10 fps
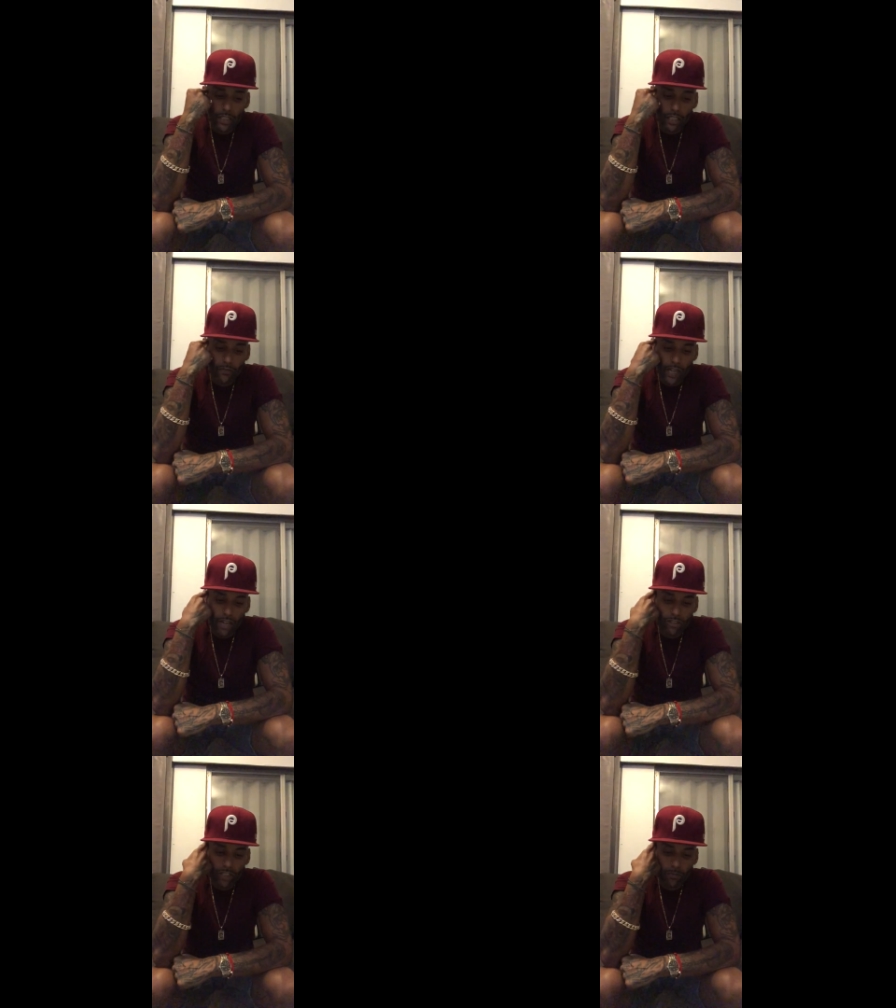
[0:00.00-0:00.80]
enough
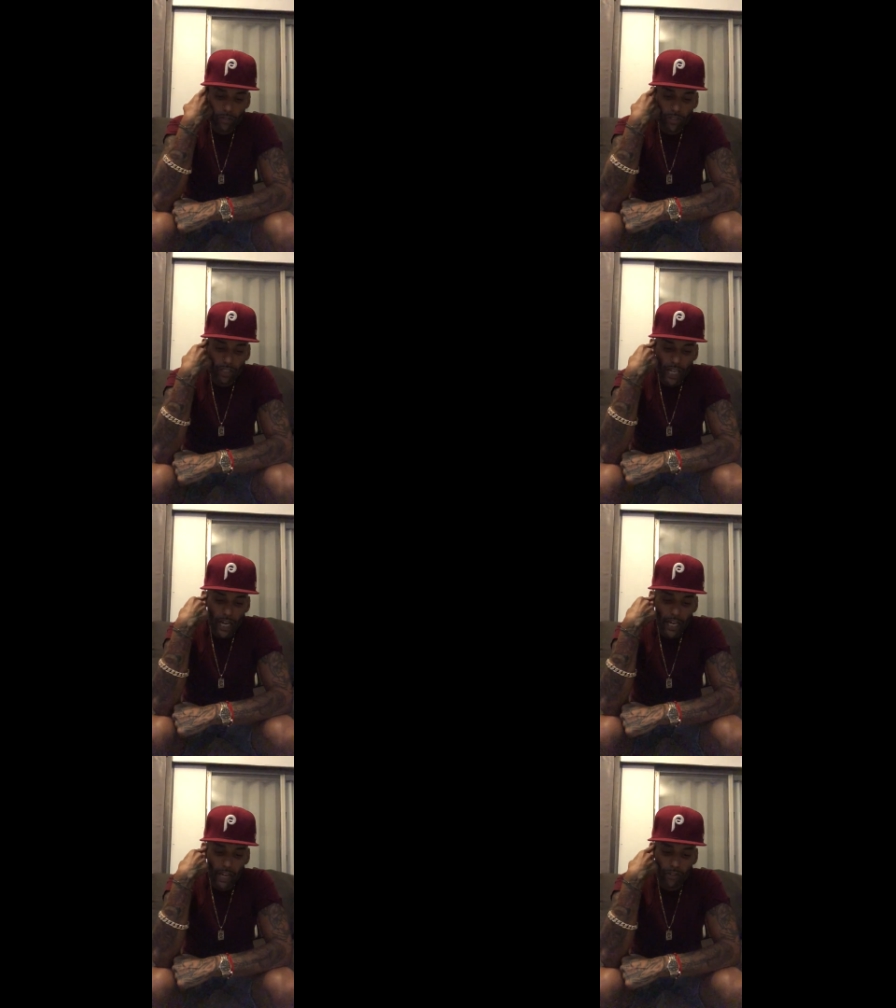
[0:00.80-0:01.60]
calcium in your
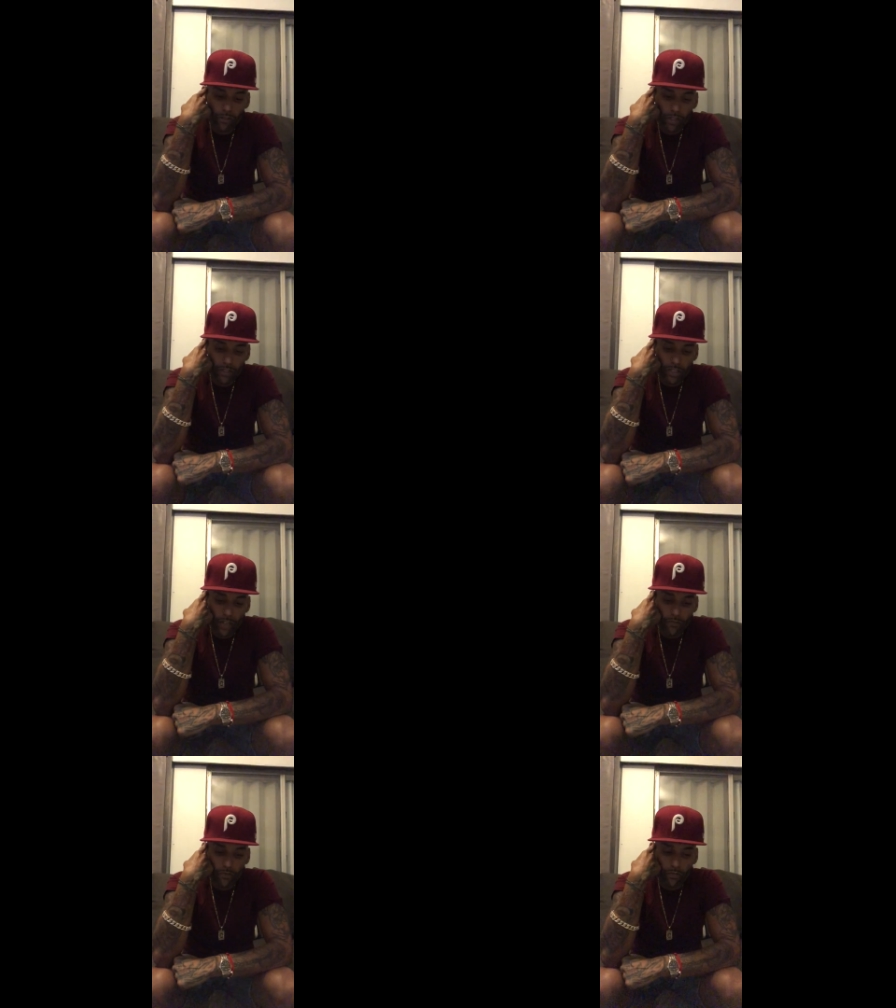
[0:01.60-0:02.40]
diet, you could
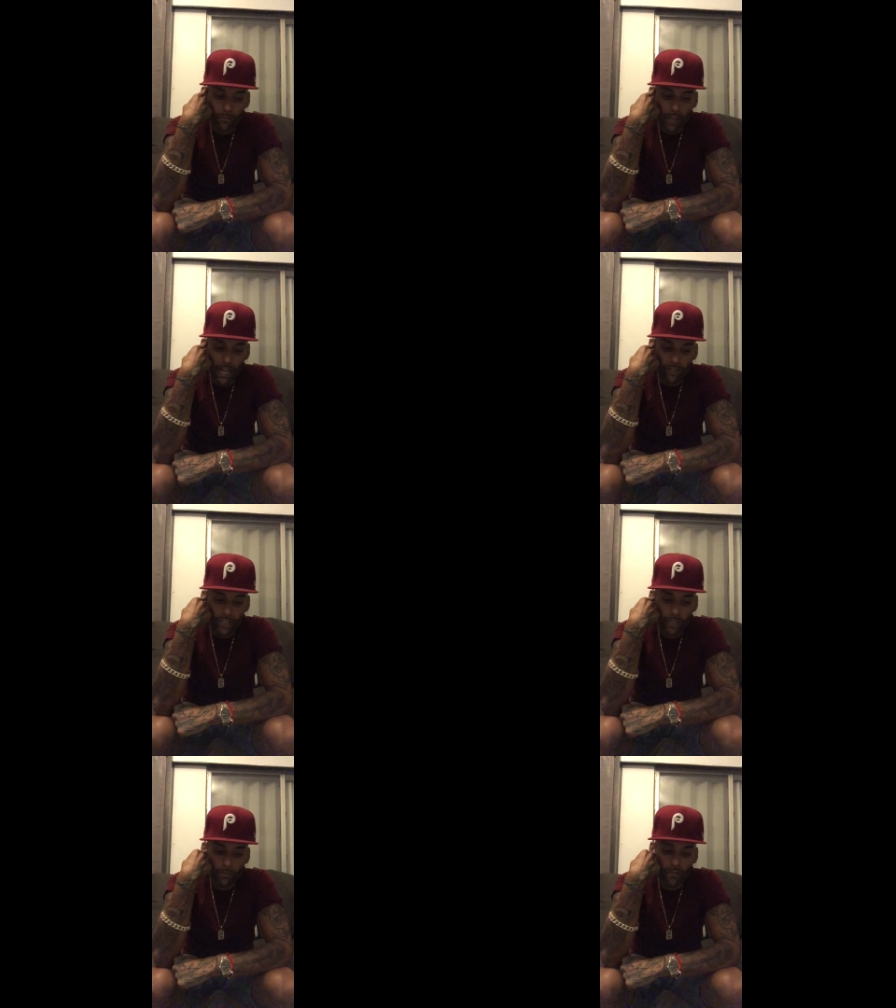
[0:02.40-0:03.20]
suffer from
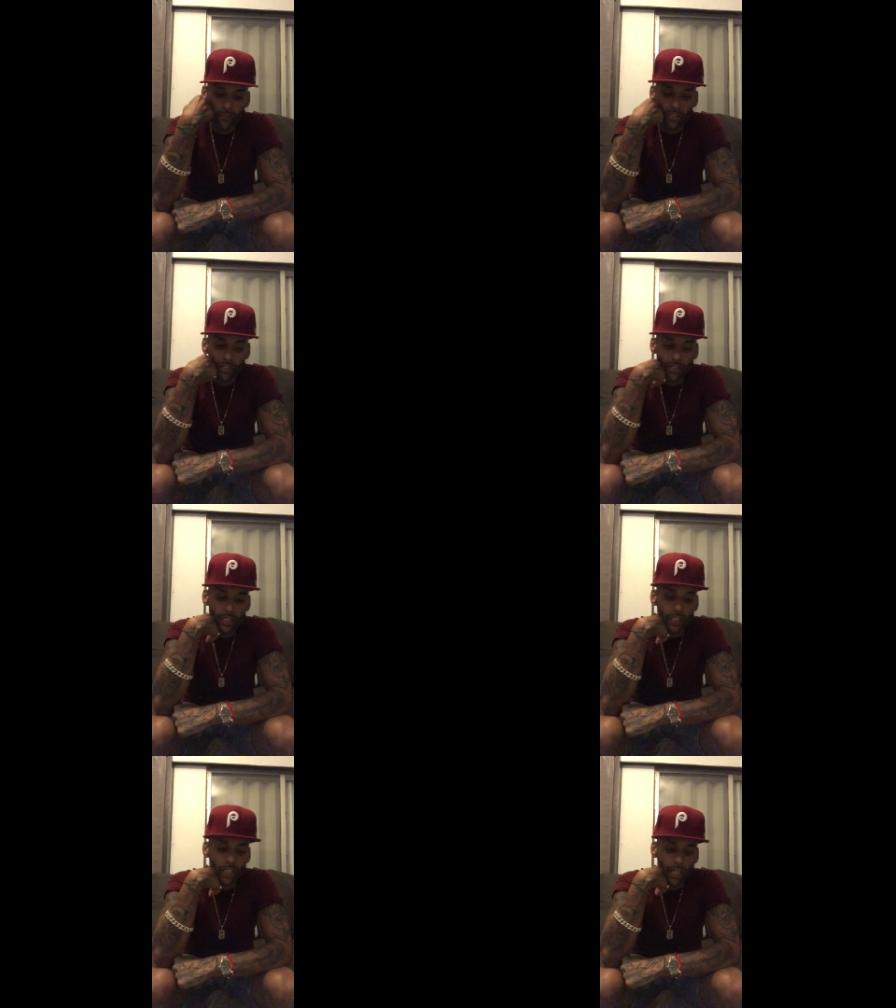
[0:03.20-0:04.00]
calcium
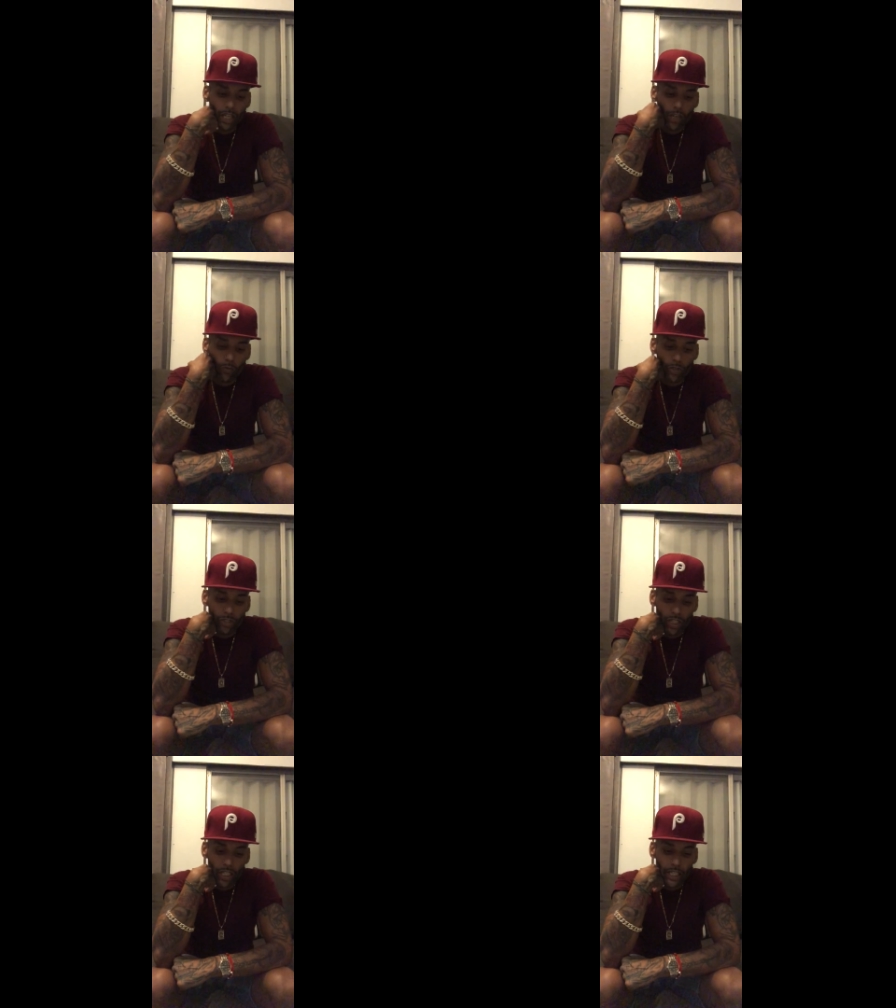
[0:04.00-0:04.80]
deficiency,
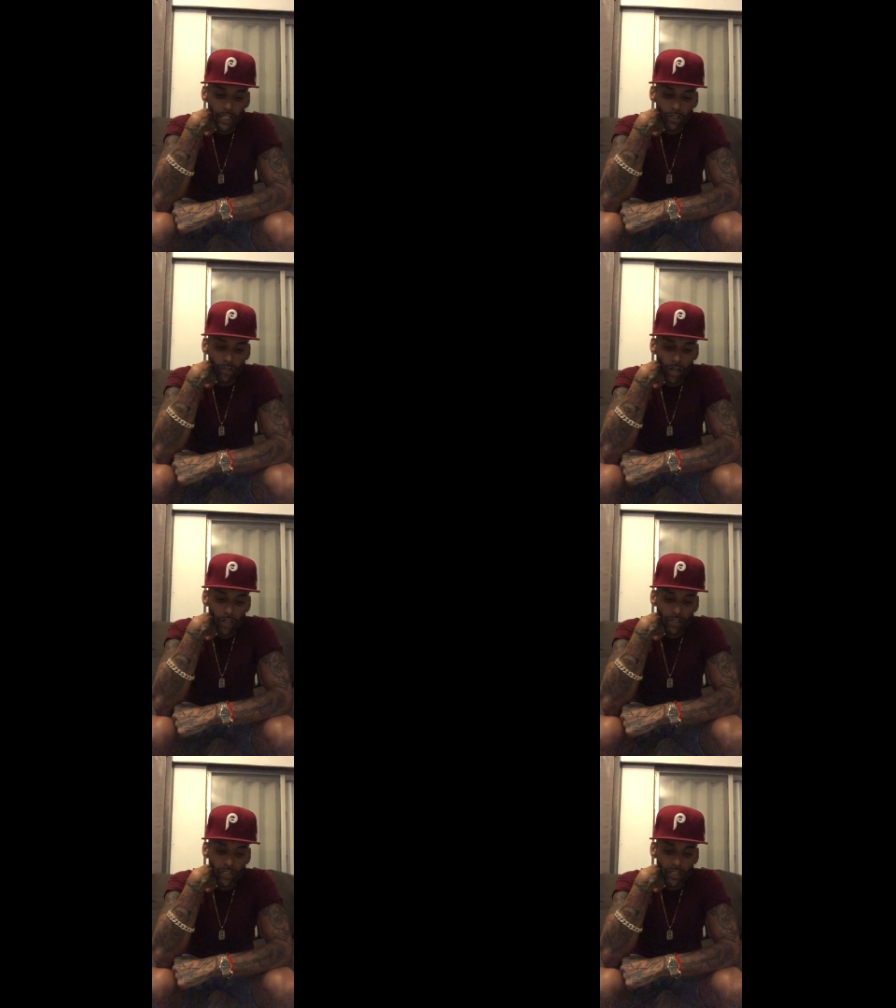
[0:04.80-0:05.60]
which could lead to
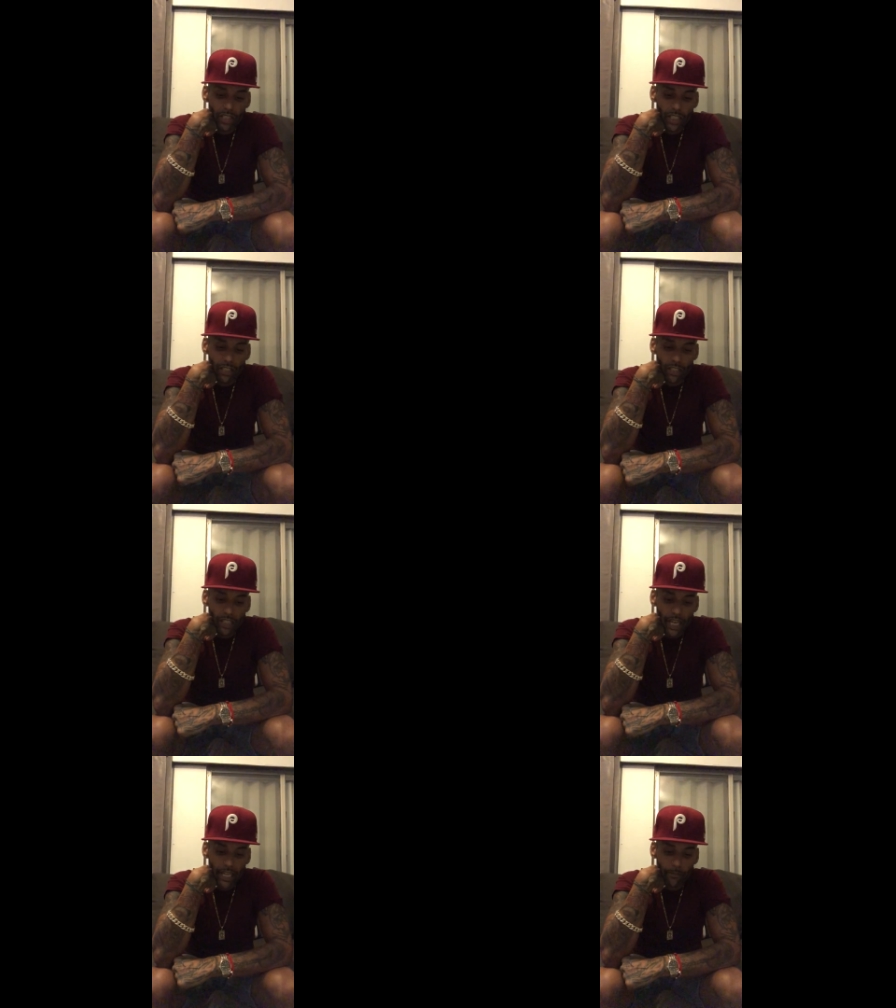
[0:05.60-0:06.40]
other
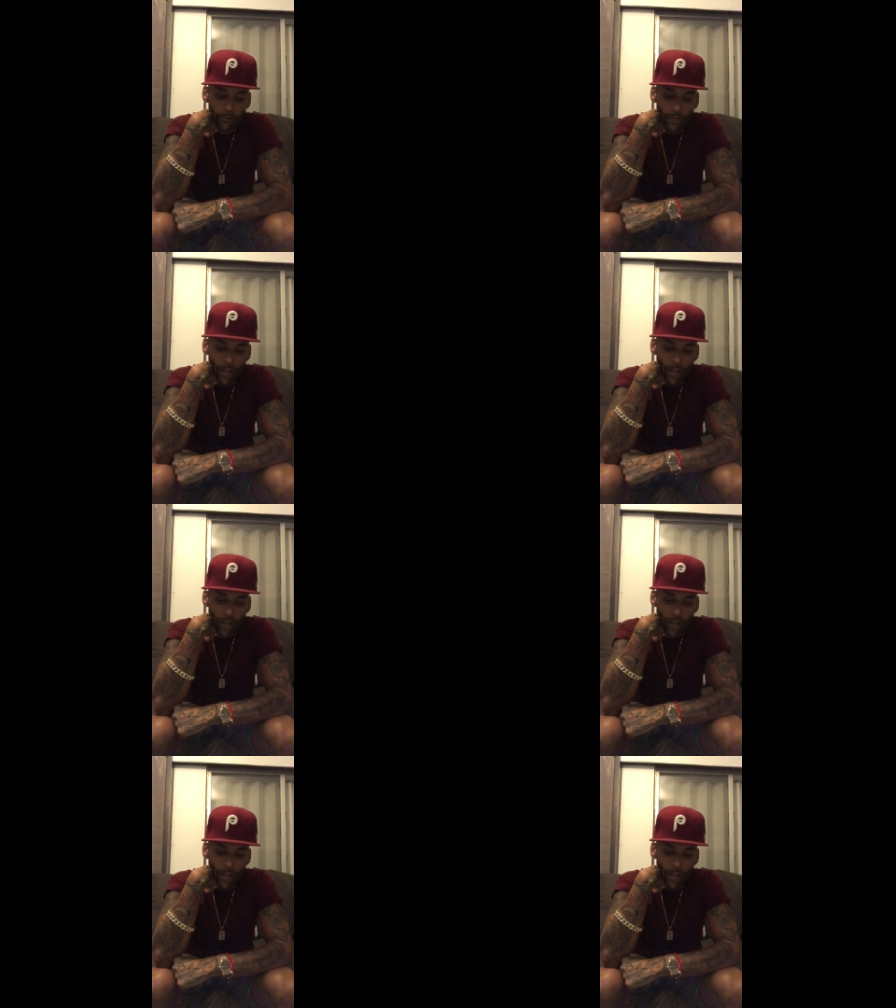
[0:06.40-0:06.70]
diseases like